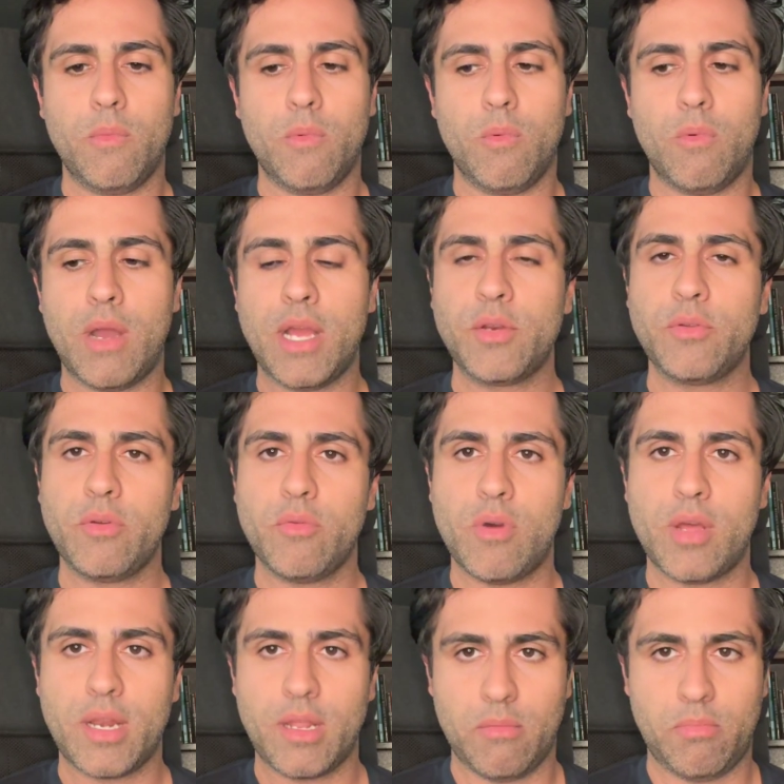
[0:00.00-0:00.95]
why do we
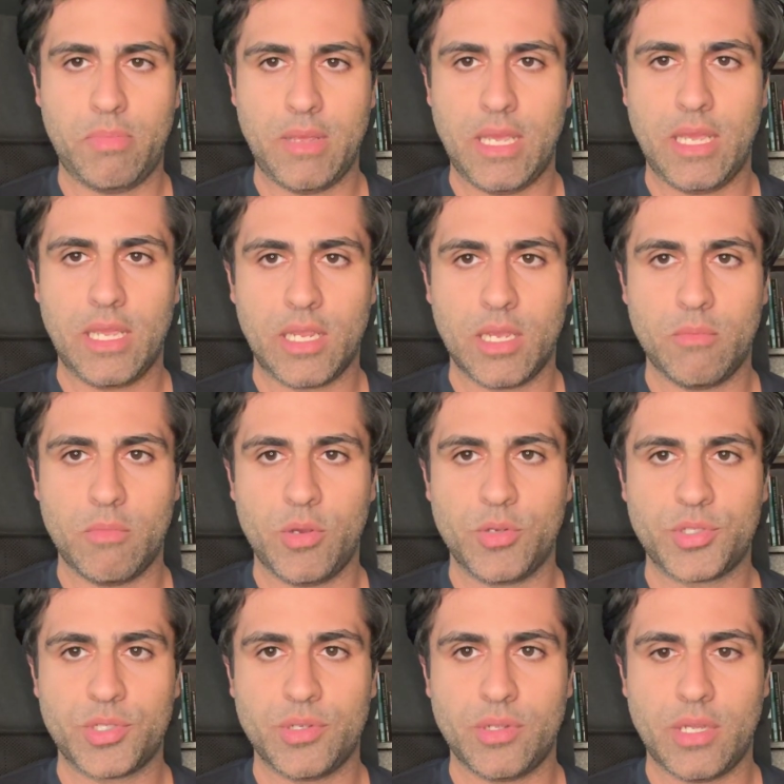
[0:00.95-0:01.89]
want a big
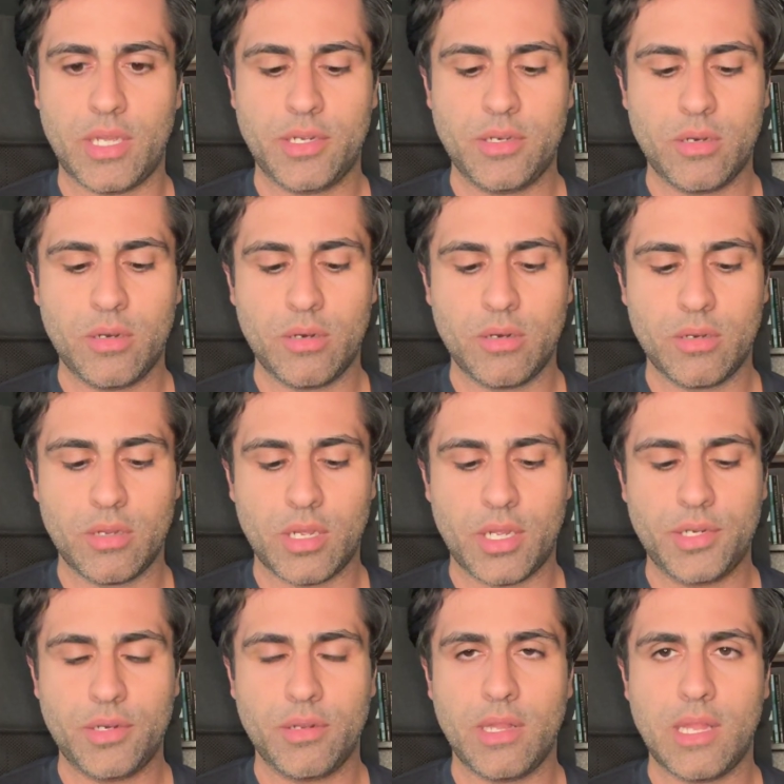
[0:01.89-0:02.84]
emotional
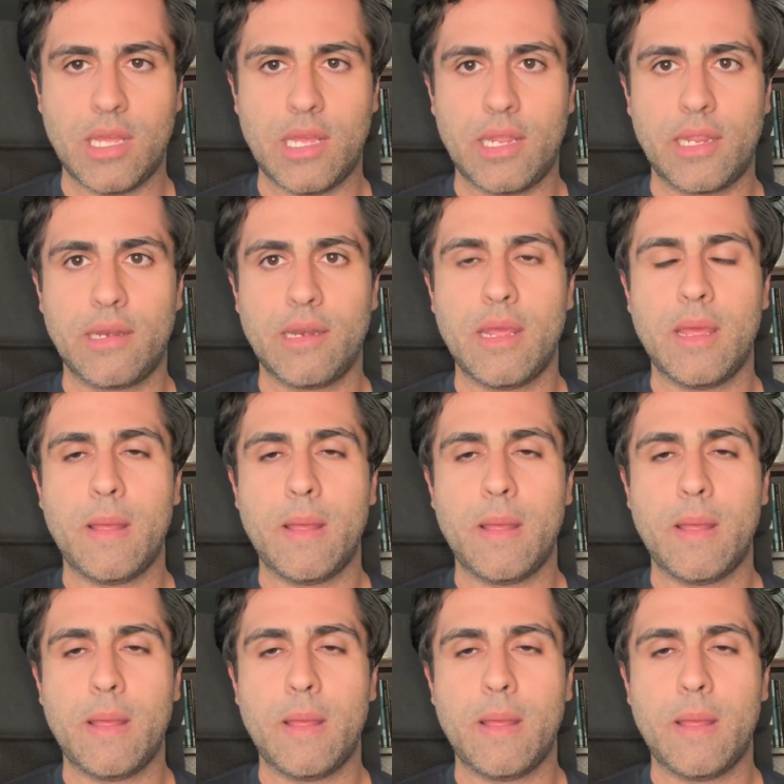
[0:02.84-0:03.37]
underline?